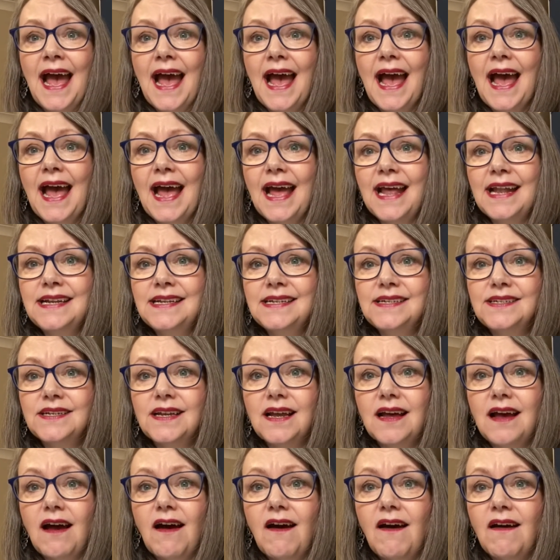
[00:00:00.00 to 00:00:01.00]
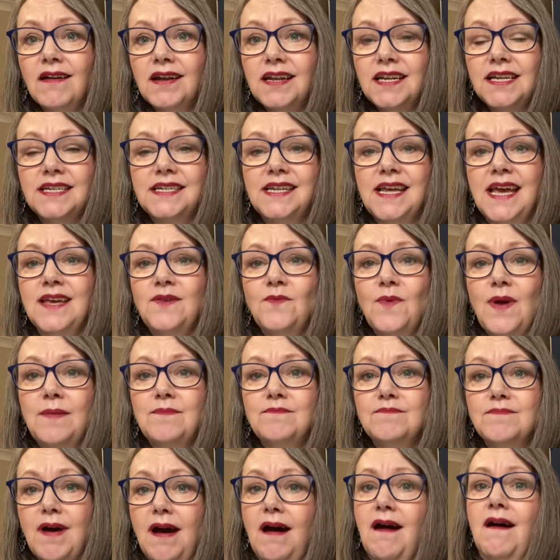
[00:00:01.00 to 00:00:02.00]
And hardly a day
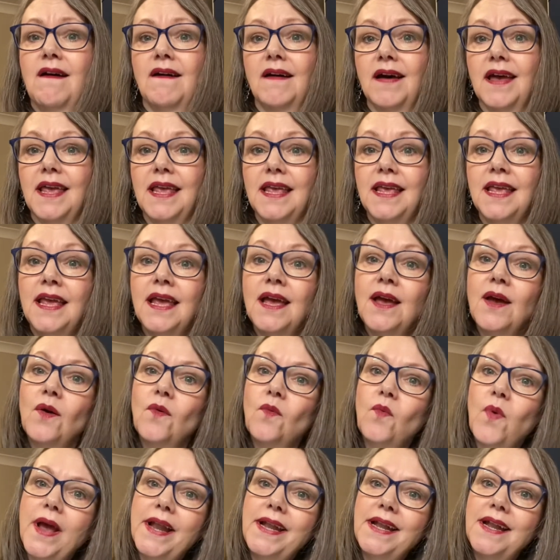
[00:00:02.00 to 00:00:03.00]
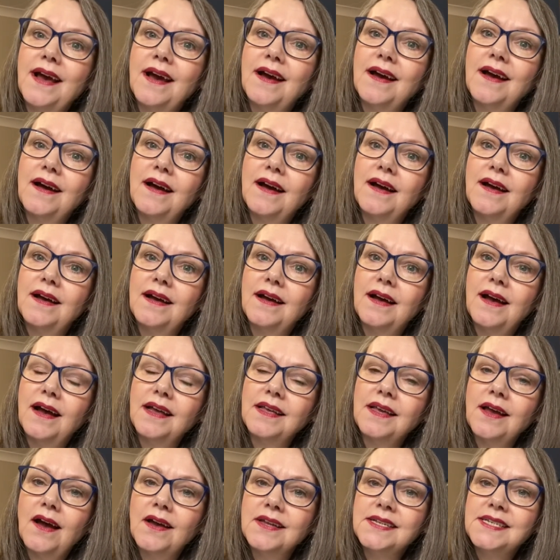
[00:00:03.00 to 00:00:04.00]
went by when
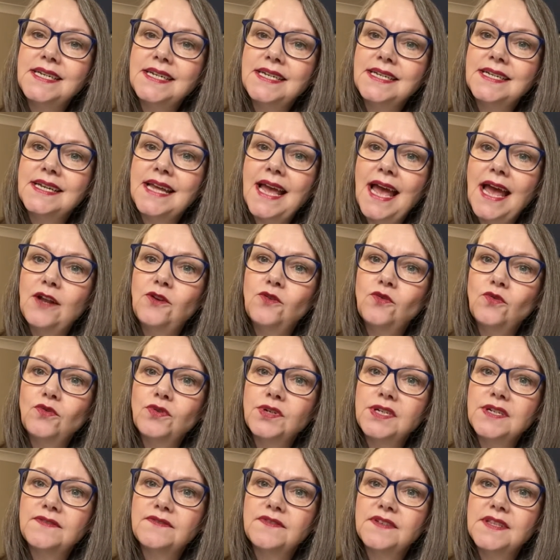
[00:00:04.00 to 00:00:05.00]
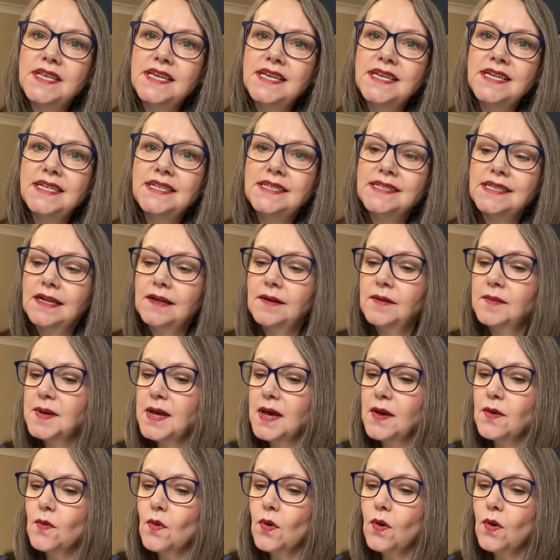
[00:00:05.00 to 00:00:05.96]
I didn't get an order for these. And I'm like,